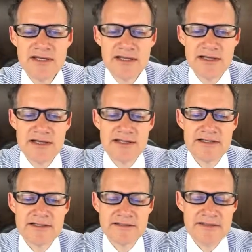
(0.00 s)

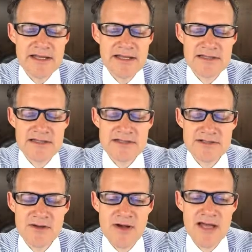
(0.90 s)
and
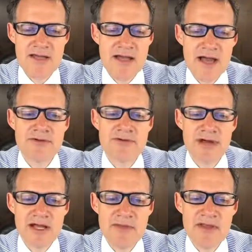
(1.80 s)
so I would
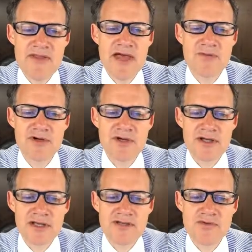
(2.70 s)
recommend that book
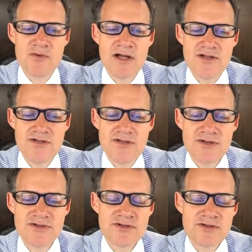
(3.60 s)
as well. So
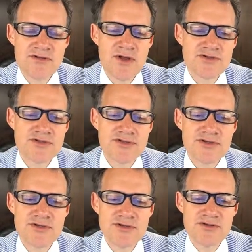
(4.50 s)
those are
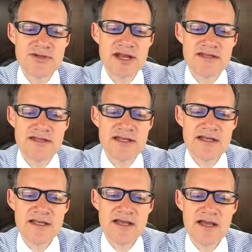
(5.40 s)
2 that I
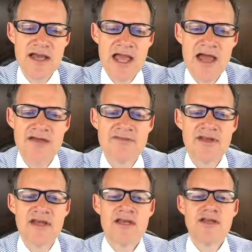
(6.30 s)
think have
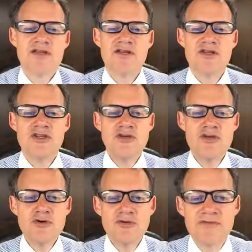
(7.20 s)

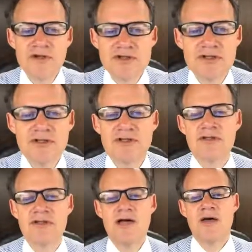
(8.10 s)
universal
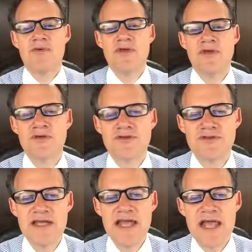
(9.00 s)
appeal
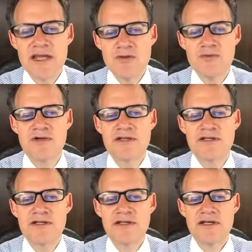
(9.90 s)
to
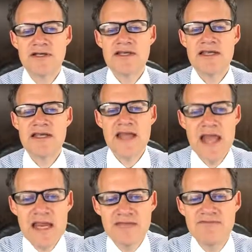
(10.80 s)
anyone in
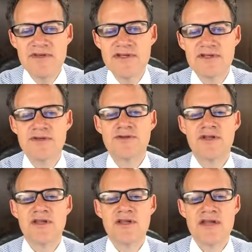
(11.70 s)
any field
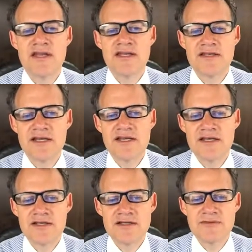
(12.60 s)

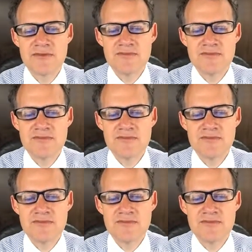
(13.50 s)
that